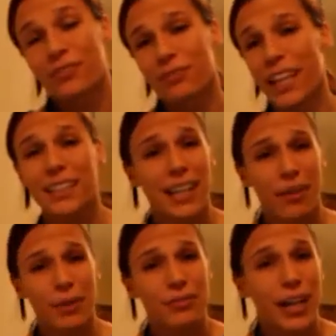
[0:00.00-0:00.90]
lately
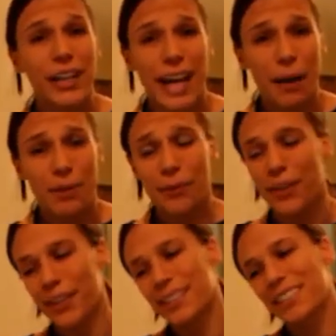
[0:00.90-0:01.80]
I've been very happy
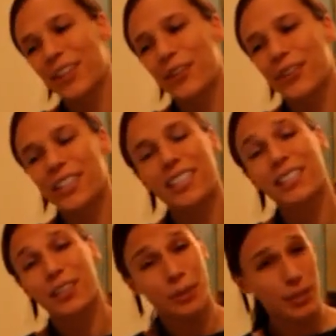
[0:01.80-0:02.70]
with it. So this is
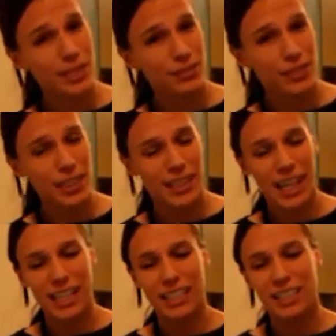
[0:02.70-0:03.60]
a little bit different,
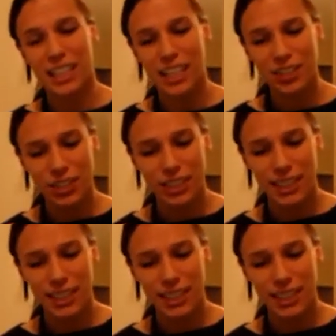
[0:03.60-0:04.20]
and it's just a